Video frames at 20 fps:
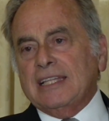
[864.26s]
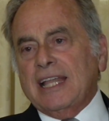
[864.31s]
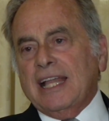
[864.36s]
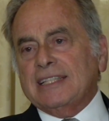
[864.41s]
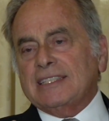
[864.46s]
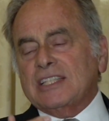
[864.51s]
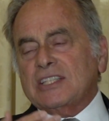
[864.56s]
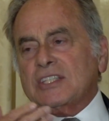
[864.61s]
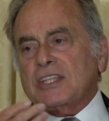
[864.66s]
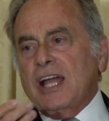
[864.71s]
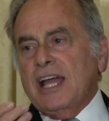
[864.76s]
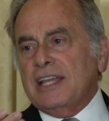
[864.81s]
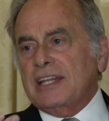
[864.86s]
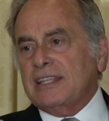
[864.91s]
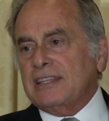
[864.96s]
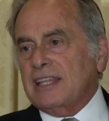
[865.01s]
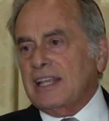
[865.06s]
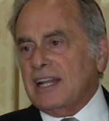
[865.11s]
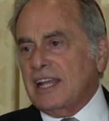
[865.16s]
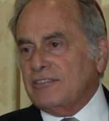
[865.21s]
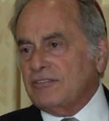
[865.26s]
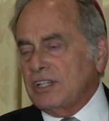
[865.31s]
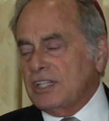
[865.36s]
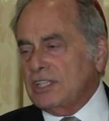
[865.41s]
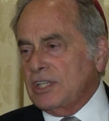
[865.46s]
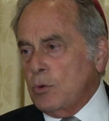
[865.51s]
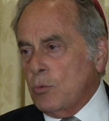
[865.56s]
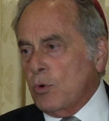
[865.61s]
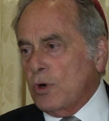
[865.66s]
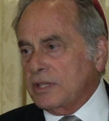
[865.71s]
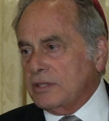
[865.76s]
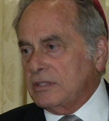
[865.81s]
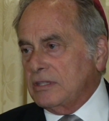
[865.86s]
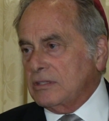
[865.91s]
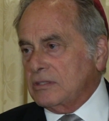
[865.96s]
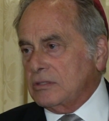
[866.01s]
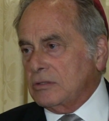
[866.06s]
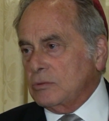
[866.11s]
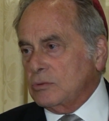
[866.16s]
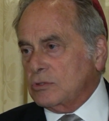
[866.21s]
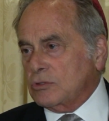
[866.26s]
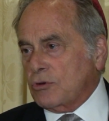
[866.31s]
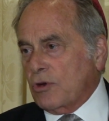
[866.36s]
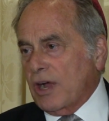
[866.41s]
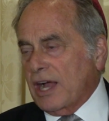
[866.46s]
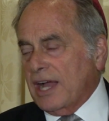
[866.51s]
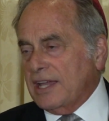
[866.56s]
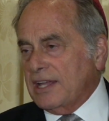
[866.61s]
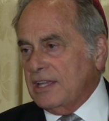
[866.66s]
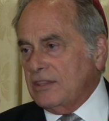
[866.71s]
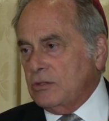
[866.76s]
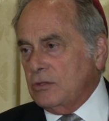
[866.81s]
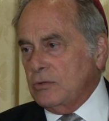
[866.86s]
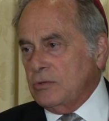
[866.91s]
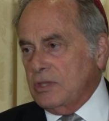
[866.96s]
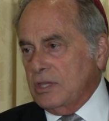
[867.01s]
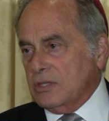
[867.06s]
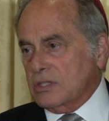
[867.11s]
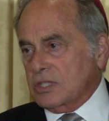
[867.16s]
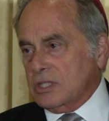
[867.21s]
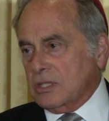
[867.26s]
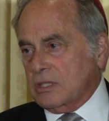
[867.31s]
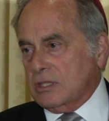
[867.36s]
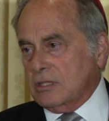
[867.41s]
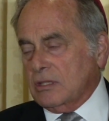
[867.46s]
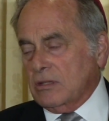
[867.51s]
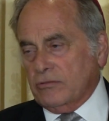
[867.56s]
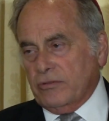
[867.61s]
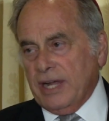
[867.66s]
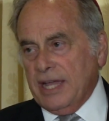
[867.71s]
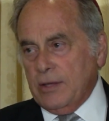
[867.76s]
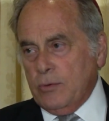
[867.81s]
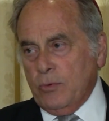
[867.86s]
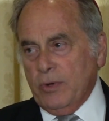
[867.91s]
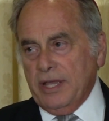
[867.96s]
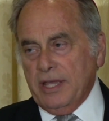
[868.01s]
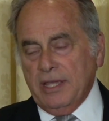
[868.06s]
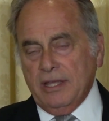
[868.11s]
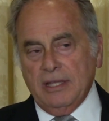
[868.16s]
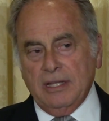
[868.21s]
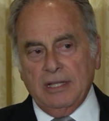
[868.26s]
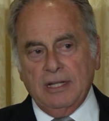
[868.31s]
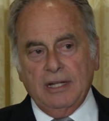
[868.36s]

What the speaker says: decided that I really wanted to try and do this the right way.